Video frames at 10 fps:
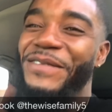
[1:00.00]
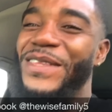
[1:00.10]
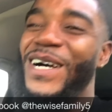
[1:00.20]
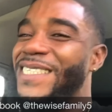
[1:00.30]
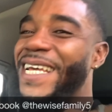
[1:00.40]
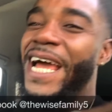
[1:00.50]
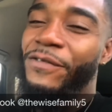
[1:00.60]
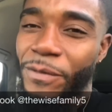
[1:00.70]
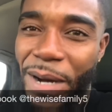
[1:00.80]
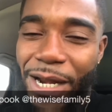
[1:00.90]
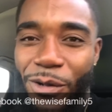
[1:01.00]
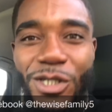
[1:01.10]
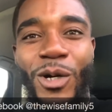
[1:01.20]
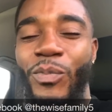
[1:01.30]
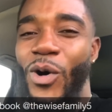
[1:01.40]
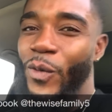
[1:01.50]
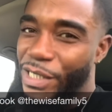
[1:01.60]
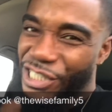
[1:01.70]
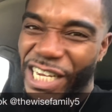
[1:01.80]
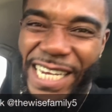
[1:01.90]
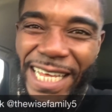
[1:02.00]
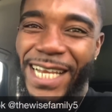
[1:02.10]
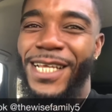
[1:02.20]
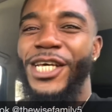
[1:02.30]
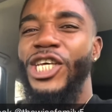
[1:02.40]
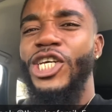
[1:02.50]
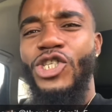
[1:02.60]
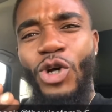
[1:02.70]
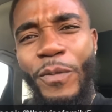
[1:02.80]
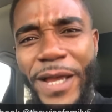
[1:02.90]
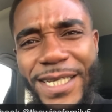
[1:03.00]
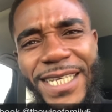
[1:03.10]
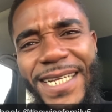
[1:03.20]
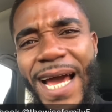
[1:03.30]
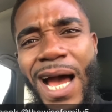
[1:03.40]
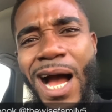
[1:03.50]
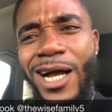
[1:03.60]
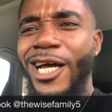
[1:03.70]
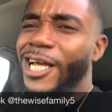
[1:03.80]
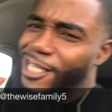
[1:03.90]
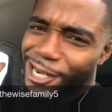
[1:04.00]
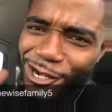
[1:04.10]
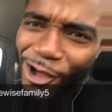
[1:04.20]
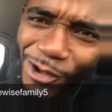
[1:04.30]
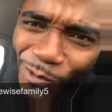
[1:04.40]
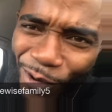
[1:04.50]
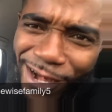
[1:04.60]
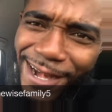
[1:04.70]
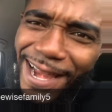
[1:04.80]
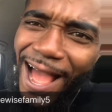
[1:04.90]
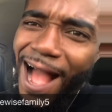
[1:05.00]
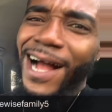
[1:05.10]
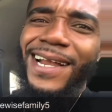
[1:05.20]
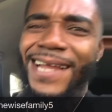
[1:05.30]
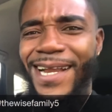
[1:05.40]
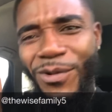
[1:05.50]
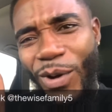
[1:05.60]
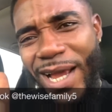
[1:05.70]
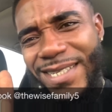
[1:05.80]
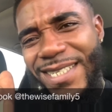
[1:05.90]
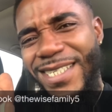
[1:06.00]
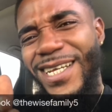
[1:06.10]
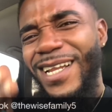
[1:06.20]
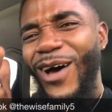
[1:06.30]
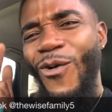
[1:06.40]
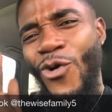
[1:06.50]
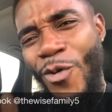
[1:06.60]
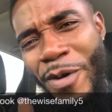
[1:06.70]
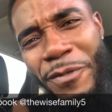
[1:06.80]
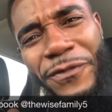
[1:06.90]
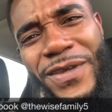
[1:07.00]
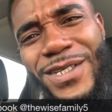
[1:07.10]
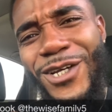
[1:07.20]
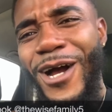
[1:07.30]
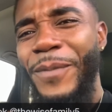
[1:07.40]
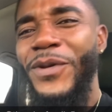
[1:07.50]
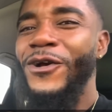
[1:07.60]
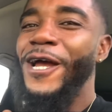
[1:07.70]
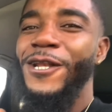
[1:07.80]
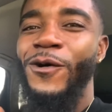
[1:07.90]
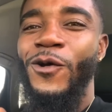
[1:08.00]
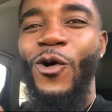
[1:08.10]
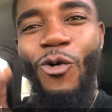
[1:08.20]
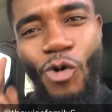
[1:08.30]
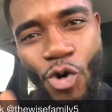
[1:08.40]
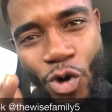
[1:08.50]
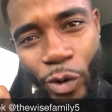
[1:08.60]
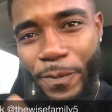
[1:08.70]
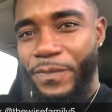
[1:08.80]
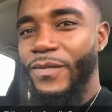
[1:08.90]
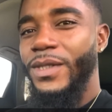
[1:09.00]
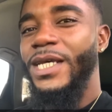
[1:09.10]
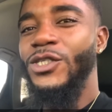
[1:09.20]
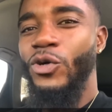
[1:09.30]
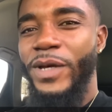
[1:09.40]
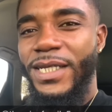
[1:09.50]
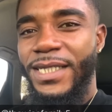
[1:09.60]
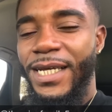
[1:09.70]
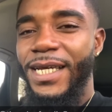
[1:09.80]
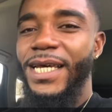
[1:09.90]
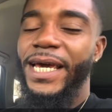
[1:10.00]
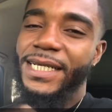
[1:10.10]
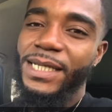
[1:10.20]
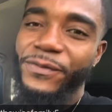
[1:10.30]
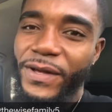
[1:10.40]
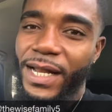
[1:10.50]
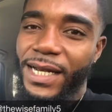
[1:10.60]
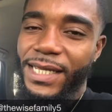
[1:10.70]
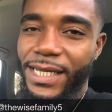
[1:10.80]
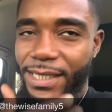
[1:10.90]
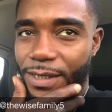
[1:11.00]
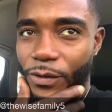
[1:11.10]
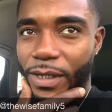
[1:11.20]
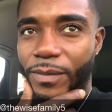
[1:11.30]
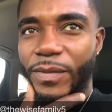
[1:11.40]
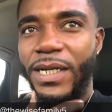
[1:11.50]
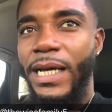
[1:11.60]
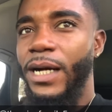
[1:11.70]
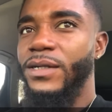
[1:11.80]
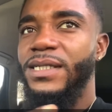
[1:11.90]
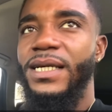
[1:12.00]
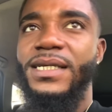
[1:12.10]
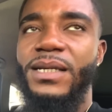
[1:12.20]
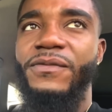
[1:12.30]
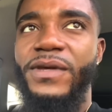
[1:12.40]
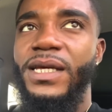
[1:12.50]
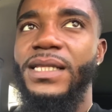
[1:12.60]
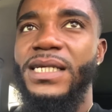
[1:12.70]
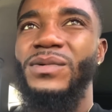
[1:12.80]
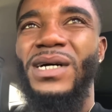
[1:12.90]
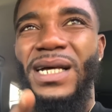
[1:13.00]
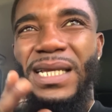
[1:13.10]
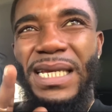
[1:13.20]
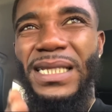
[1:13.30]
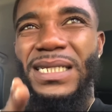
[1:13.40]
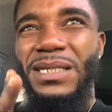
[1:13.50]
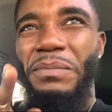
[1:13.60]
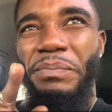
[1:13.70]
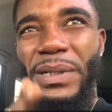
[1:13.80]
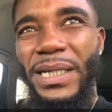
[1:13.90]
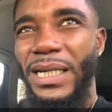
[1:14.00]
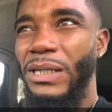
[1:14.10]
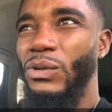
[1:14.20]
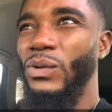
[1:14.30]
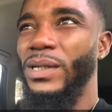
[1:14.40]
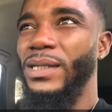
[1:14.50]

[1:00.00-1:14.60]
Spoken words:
thanks to everybody who support with channel. You saw me and said, dog, you don't know in a dog, a daddy wise is in a uno make me feel so happy right now. No, uno. You saw me and say, except for all of the haters. Well, me nah go say except for the haters because the haters them play a role.